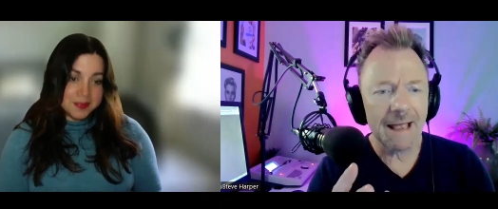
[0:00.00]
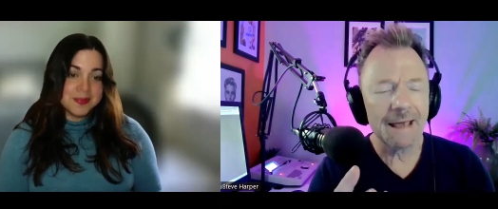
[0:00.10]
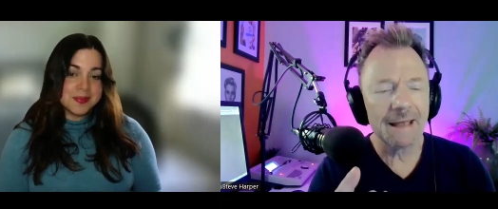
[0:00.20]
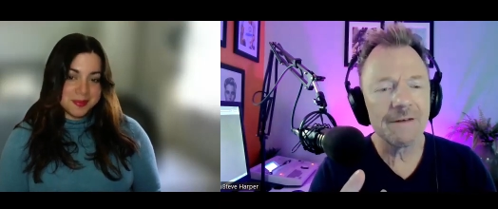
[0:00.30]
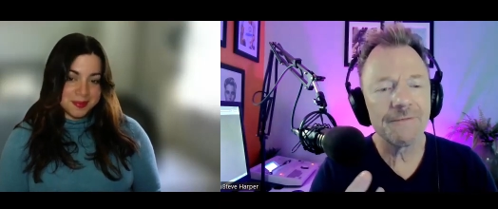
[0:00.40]

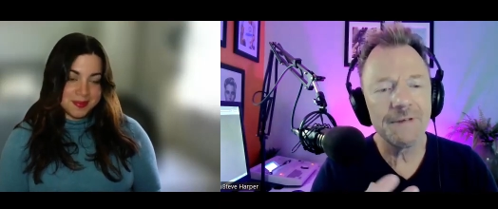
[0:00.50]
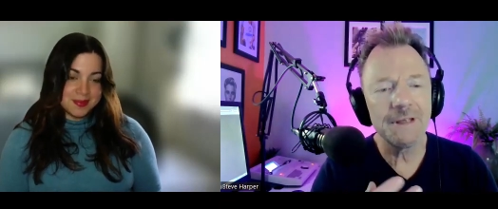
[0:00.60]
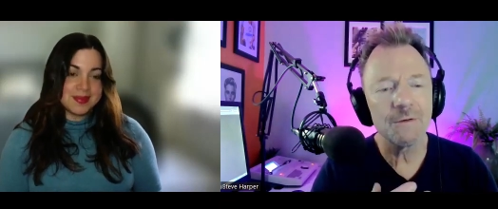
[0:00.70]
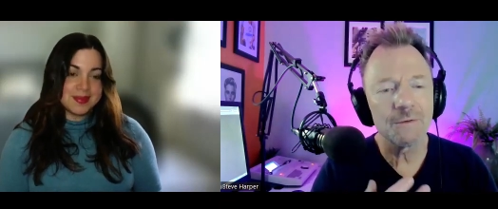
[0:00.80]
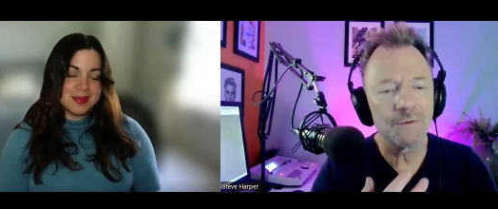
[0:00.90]
Speaker 1: and it
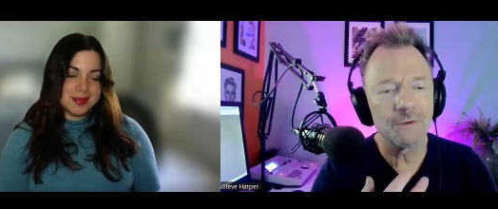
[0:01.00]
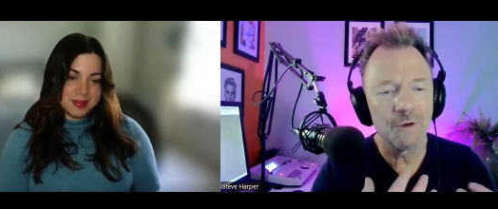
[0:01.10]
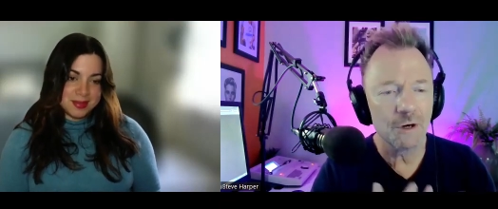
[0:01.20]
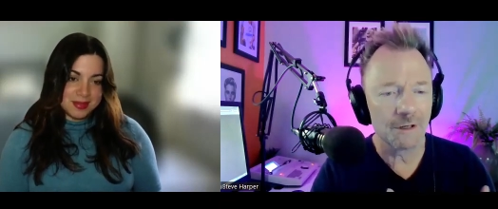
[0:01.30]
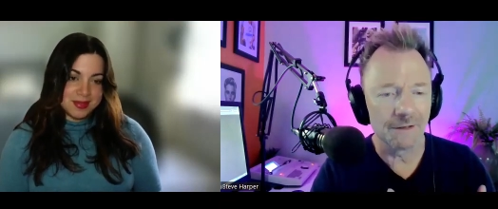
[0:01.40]
feels
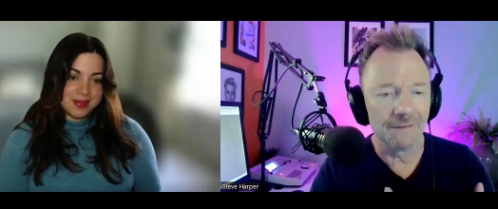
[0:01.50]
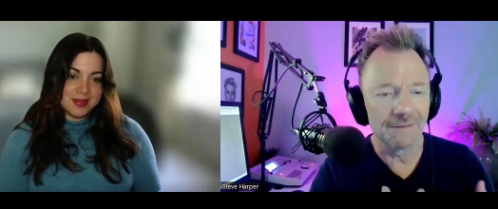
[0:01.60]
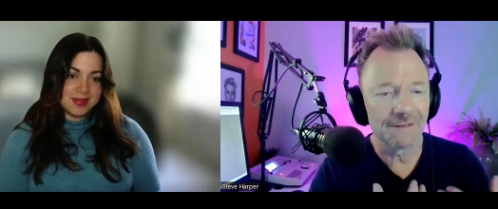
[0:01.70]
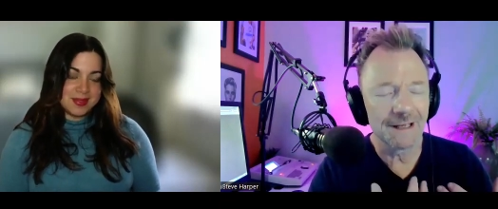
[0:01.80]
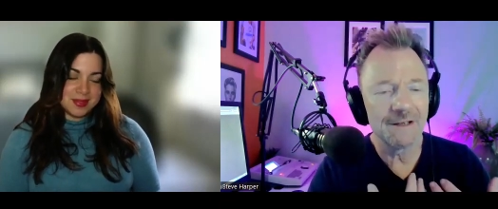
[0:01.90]
good
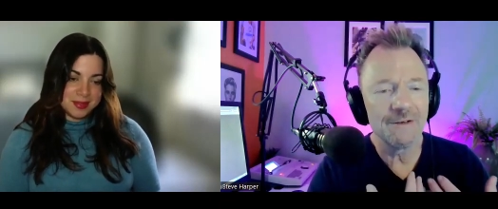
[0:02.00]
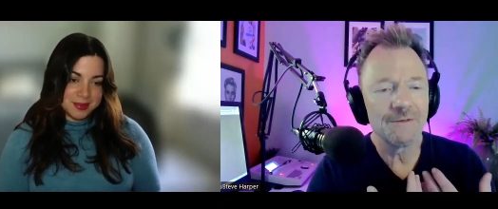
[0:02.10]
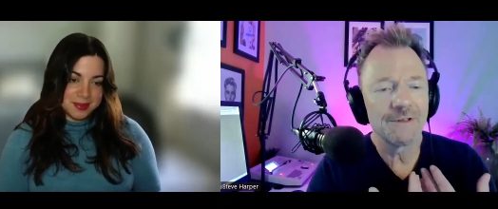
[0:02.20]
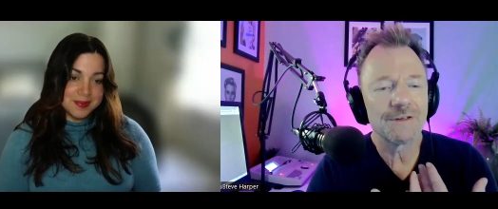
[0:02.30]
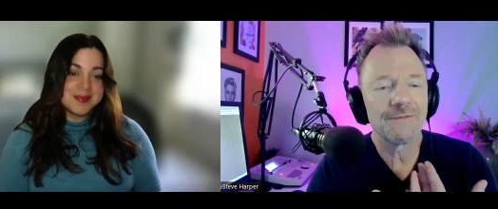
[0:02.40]
like you
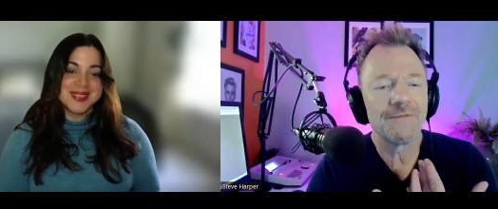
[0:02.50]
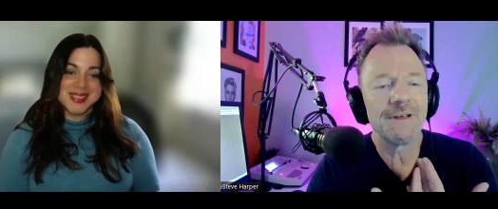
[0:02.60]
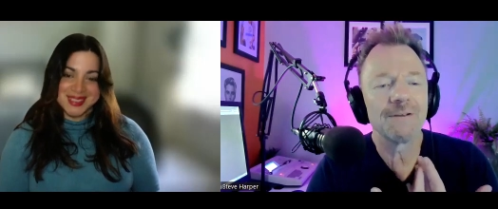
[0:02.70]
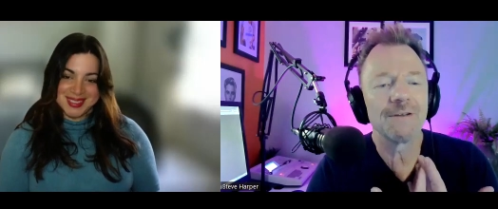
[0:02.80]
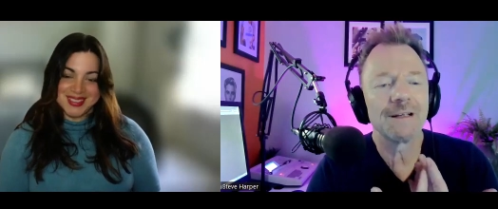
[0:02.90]
just
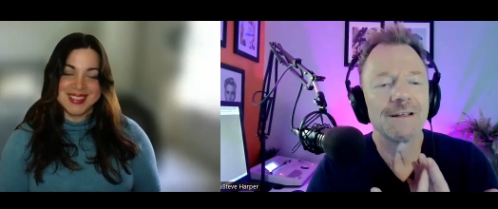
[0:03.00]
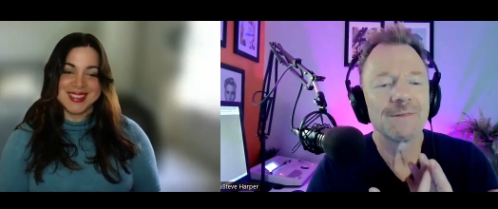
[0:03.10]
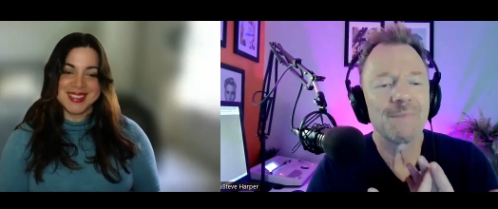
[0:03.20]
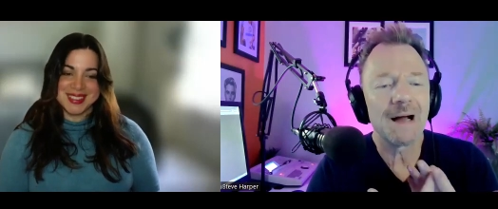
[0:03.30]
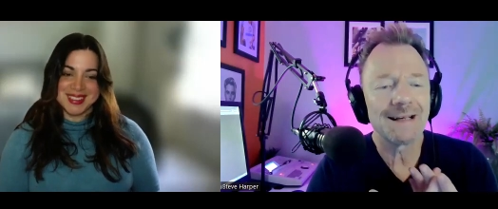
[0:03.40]
feel like
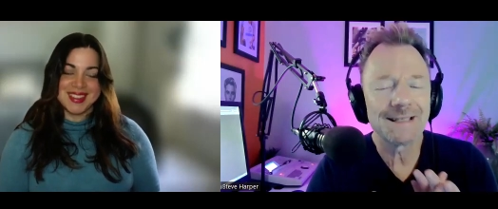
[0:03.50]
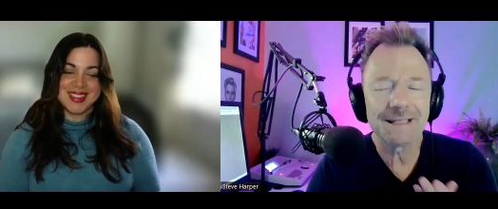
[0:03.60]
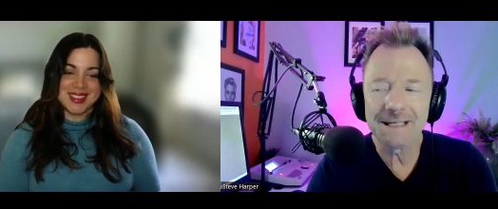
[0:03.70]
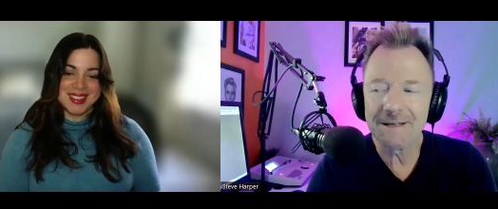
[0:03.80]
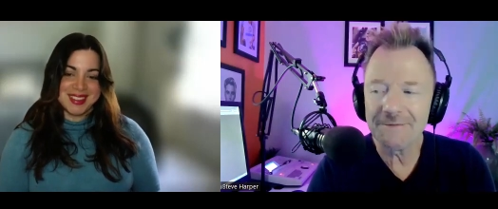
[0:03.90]
this
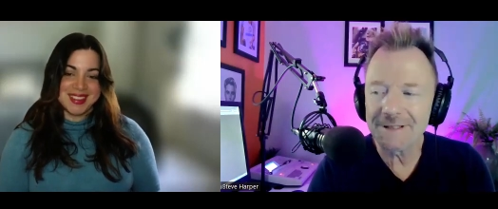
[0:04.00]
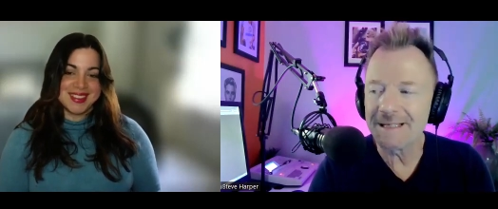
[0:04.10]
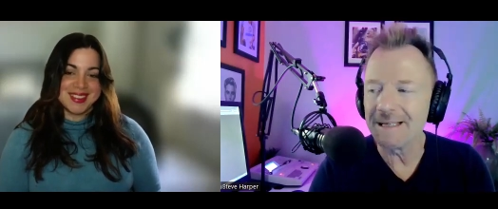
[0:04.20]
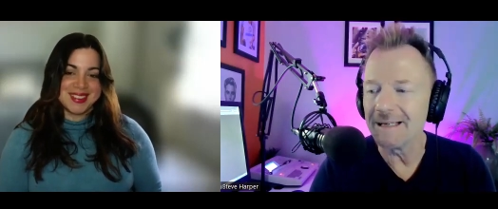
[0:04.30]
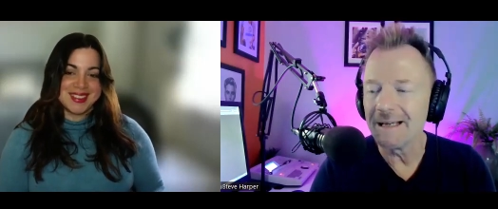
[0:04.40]

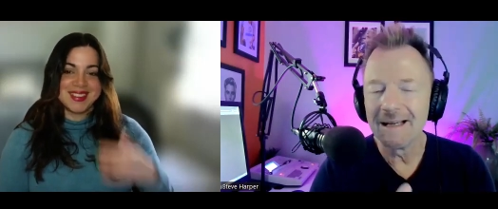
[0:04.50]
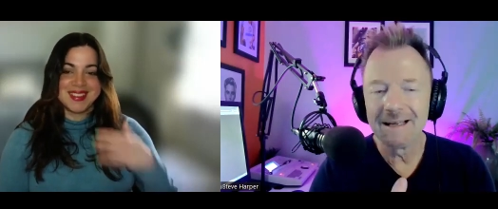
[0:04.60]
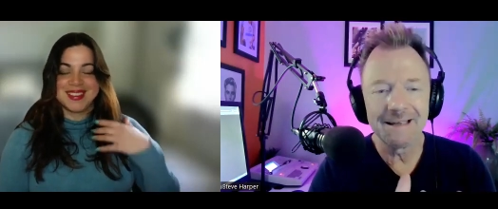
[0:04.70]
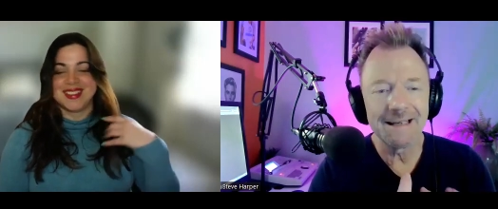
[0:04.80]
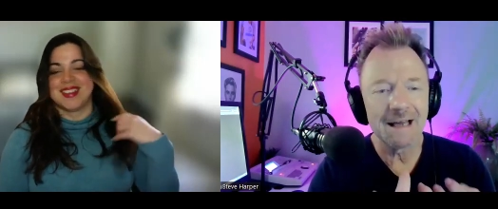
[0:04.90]
positivity,
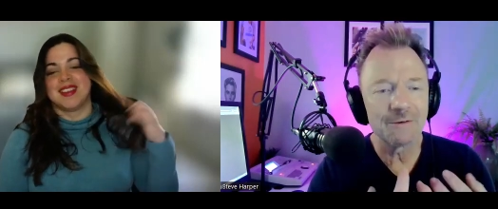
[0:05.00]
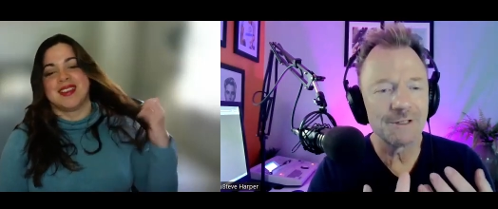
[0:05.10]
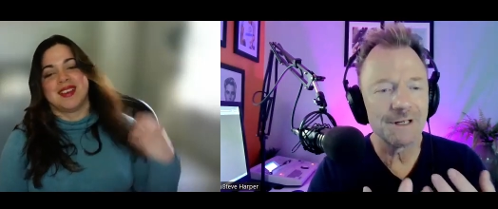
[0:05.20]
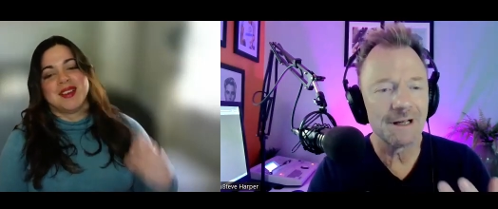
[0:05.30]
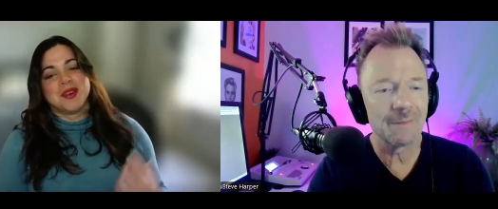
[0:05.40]
the
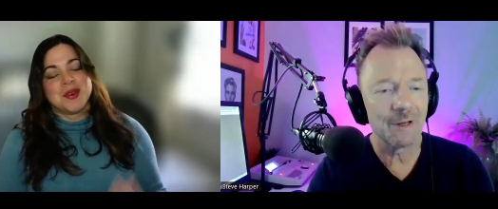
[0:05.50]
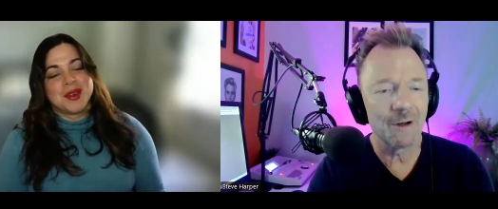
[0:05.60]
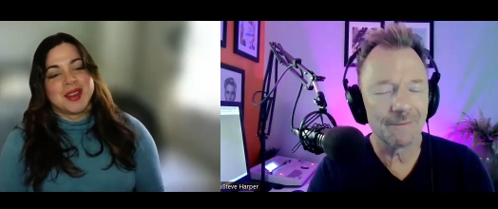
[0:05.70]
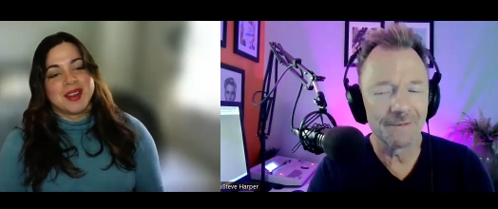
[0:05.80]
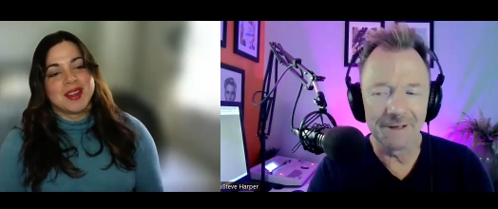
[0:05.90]
energy coming
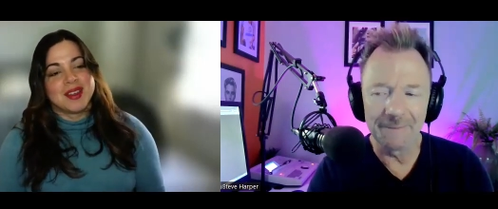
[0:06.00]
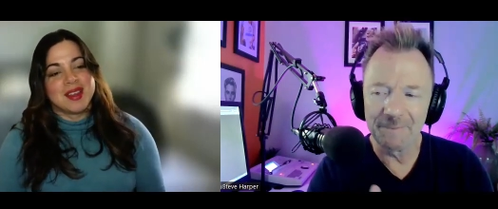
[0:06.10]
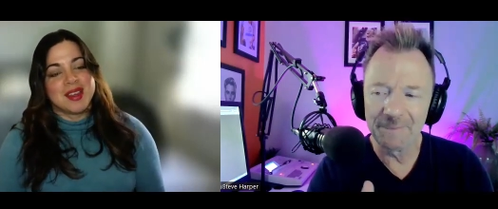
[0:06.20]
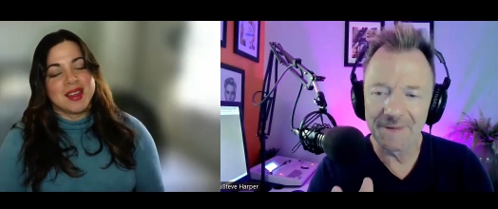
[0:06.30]
off of it.